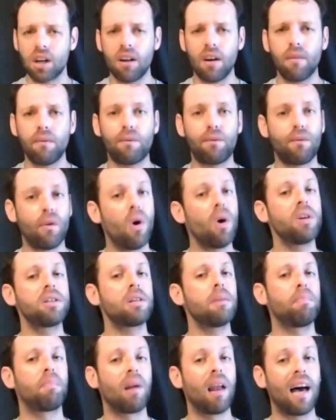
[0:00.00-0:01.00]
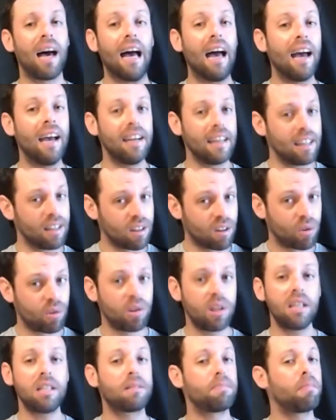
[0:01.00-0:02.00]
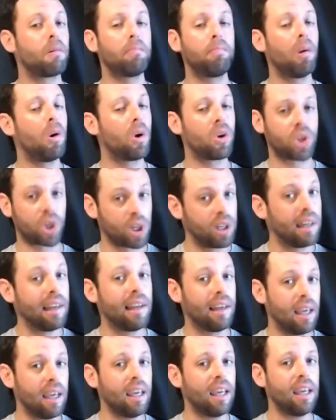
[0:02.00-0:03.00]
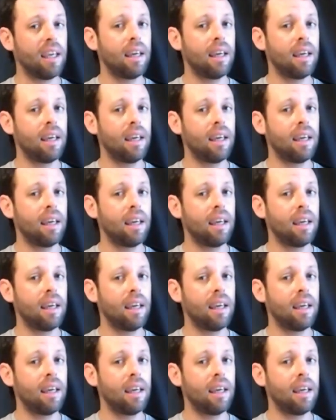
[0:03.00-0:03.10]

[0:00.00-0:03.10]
and force applied increase proportionally.